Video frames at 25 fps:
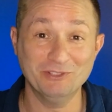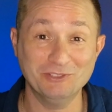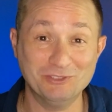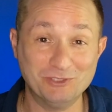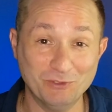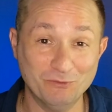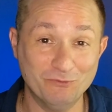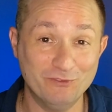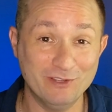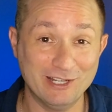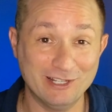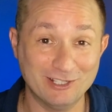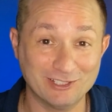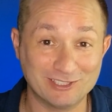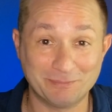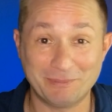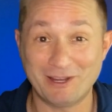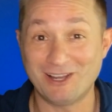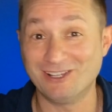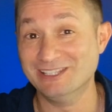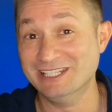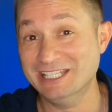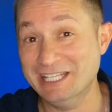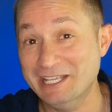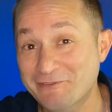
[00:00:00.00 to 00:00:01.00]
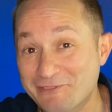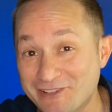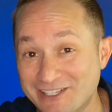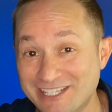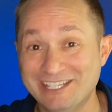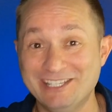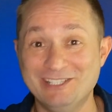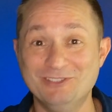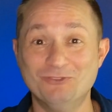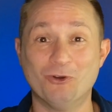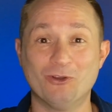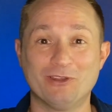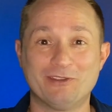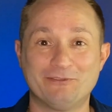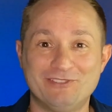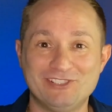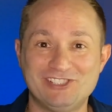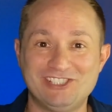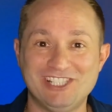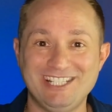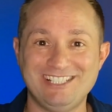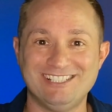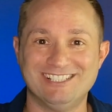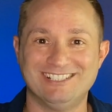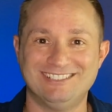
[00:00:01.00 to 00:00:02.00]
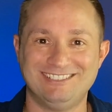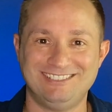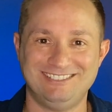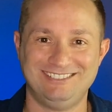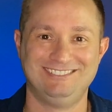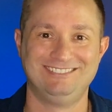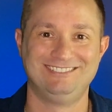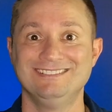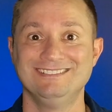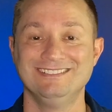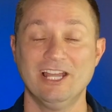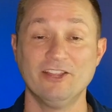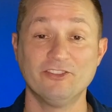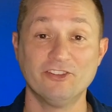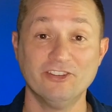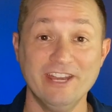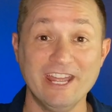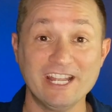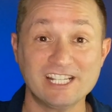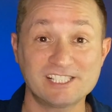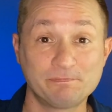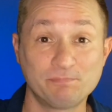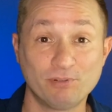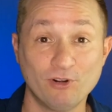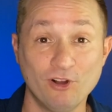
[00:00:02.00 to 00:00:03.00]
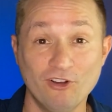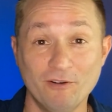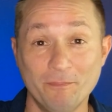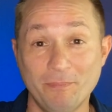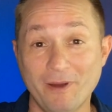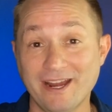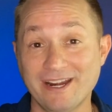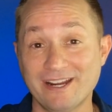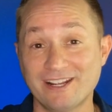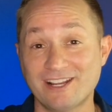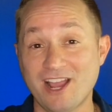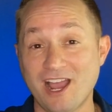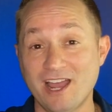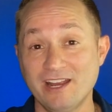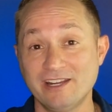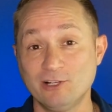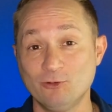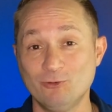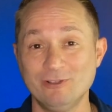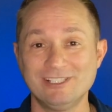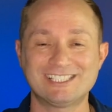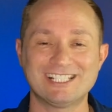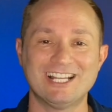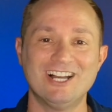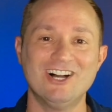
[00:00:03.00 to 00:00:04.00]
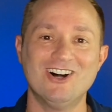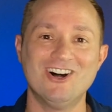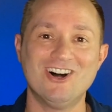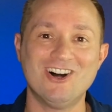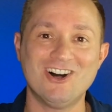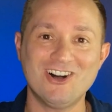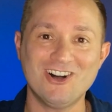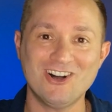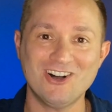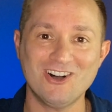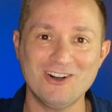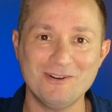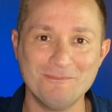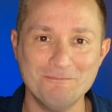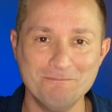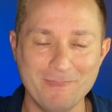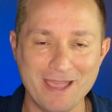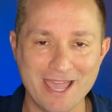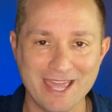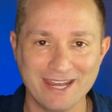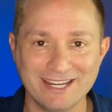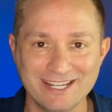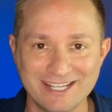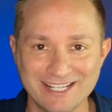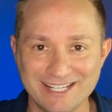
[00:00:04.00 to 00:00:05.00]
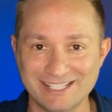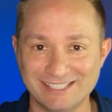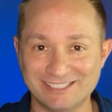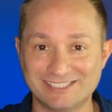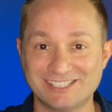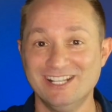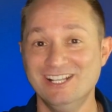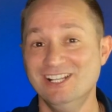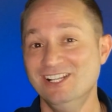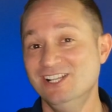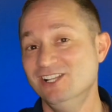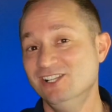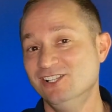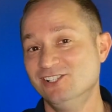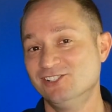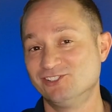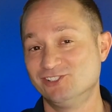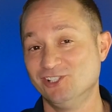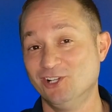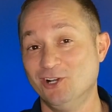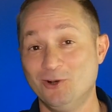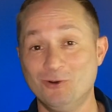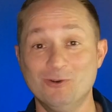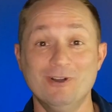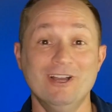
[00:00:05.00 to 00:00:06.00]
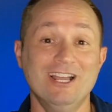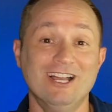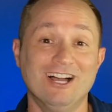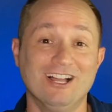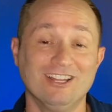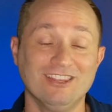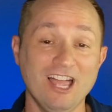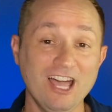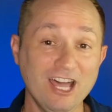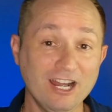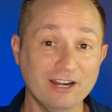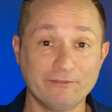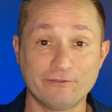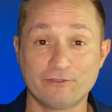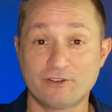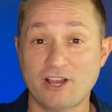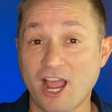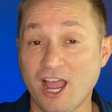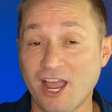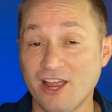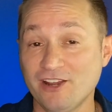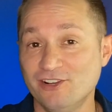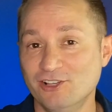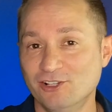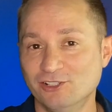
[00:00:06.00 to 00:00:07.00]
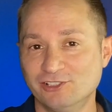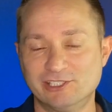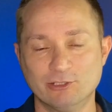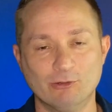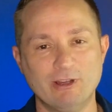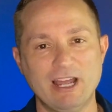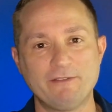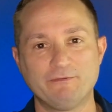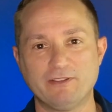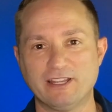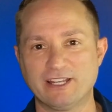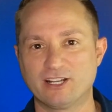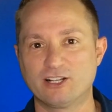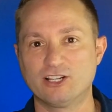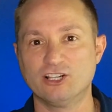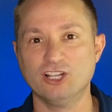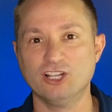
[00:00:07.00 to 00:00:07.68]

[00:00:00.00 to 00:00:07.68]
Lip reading: YouTube videos about living in Northern Virginia. Now the next pro of buying a condo is amenities. So a lot of condos, they'll have like